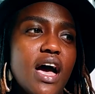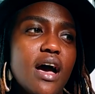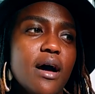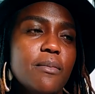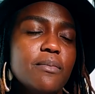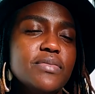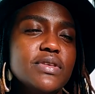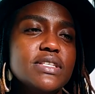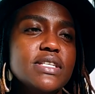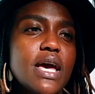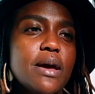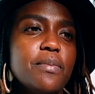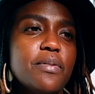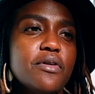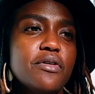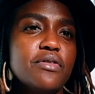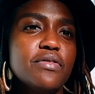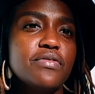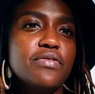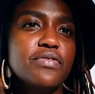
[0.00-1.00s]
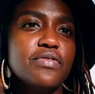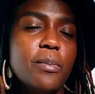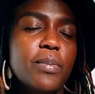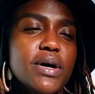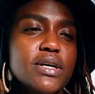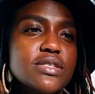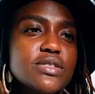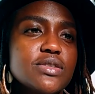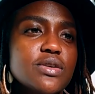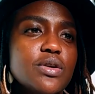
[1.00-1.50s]
I'm the type of
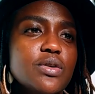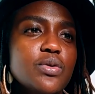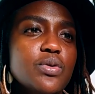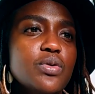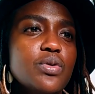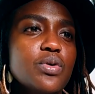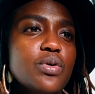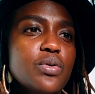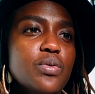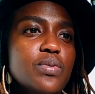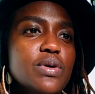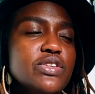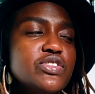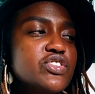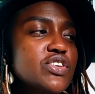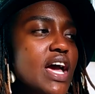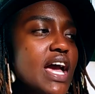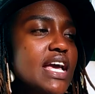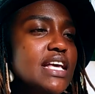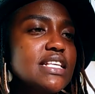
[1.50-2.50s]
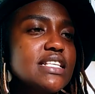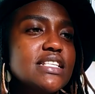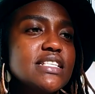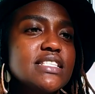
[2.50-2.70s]
person who will try